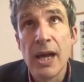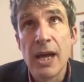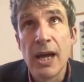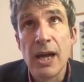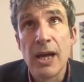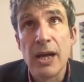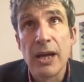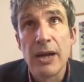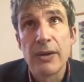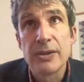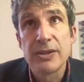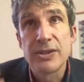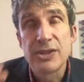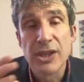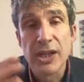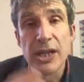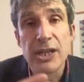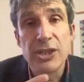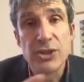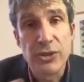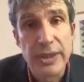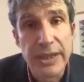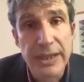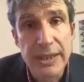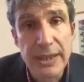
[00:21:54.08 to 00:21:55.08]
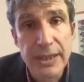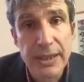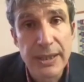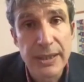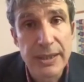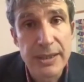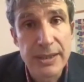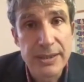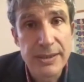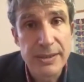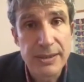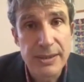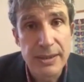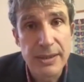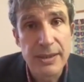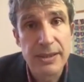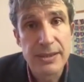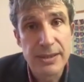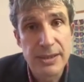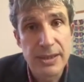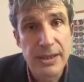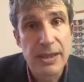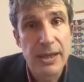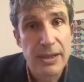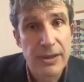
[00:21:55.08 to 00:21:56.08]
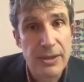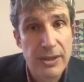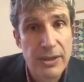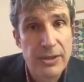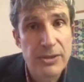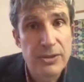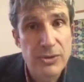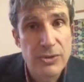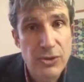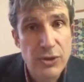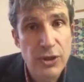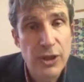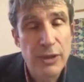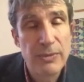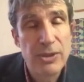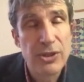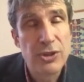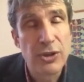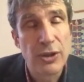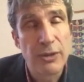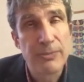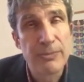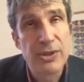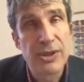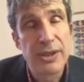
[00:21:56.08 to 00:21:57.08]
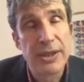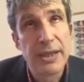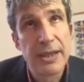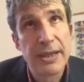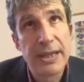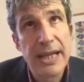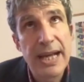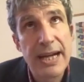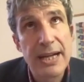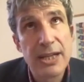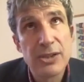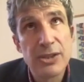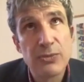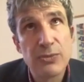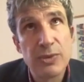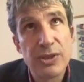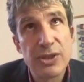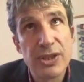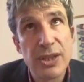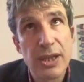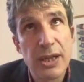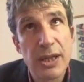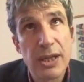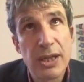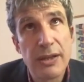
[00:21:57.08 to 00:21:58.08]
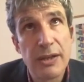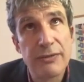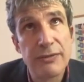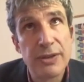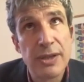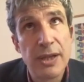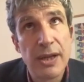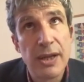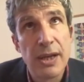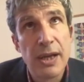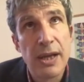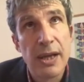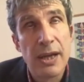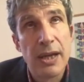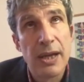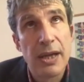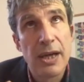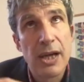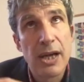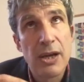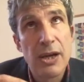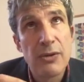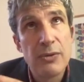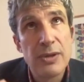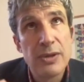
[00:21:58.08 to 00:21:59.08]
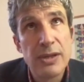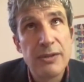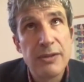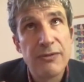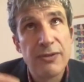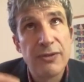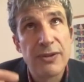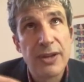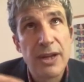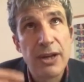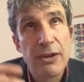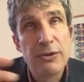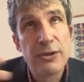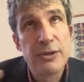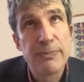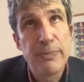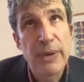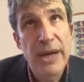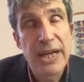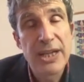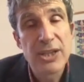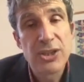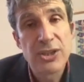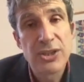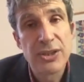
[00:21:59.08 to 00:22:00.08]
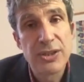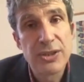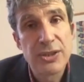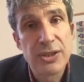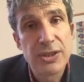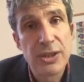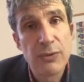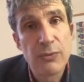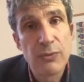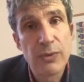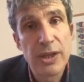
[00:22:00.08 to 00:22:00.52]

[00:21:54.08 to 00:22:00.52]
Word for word: Surgery is, is the other treatment option, and that is reserved only for those patients in